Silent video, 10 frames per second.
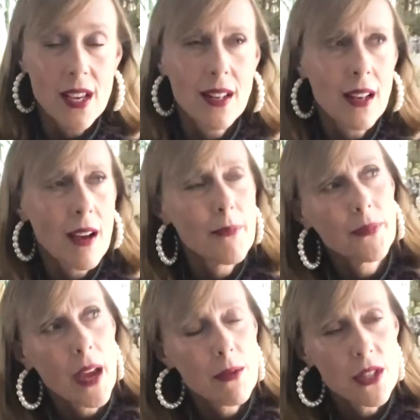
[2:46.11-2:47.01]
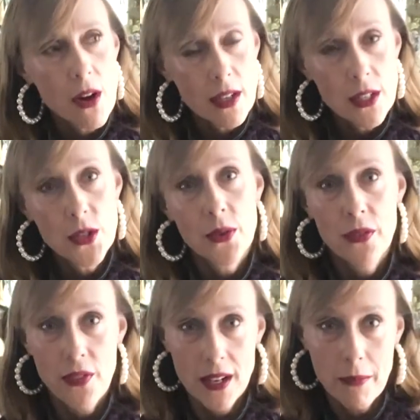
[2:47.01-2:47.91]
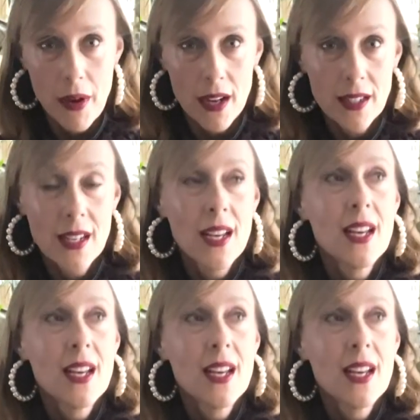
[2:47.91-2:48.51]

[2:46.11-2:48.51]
And I was talking to a friend of mine,